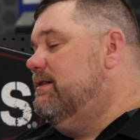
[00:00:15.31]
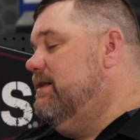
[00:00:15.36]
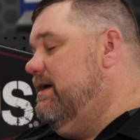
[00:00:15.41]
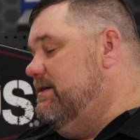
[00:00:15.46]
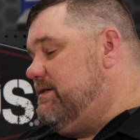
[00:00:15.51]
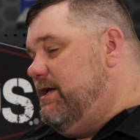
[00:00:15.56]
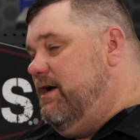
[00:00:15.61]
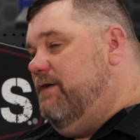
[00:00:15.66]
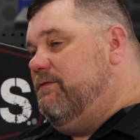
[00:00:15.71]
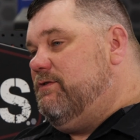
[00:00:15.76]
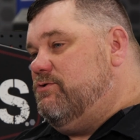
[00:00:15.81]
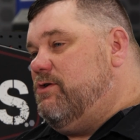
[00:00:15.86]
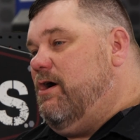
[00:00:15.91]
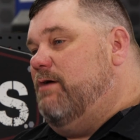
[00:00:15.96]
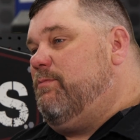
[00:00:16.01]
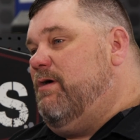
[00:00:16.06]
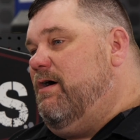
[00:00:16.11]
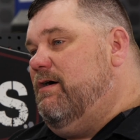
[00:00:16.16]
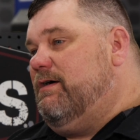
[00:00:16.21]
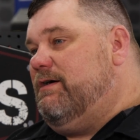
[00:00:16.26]
Let's get over to
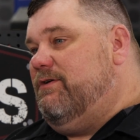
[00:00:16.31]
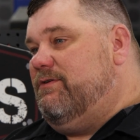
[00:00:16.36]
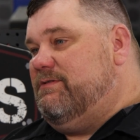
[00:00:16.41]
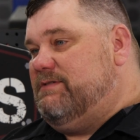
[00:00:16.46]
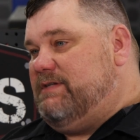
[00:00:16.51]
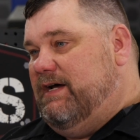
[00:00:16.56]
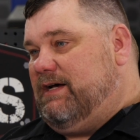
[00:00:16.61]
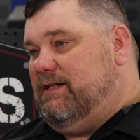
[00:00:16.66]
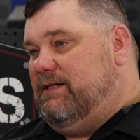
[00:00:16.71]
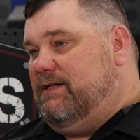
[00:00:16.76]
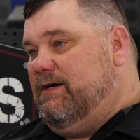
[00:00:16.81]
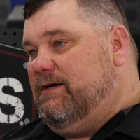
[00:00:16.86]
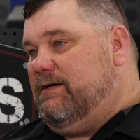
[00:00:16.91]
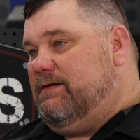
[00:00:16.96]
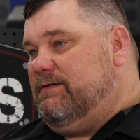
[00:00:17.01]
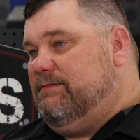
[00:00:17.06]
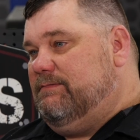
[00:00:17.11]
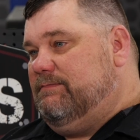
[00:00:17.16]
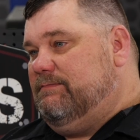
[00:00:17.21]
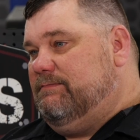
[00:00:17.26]
our Bronco and take a
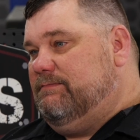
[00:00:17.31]
look.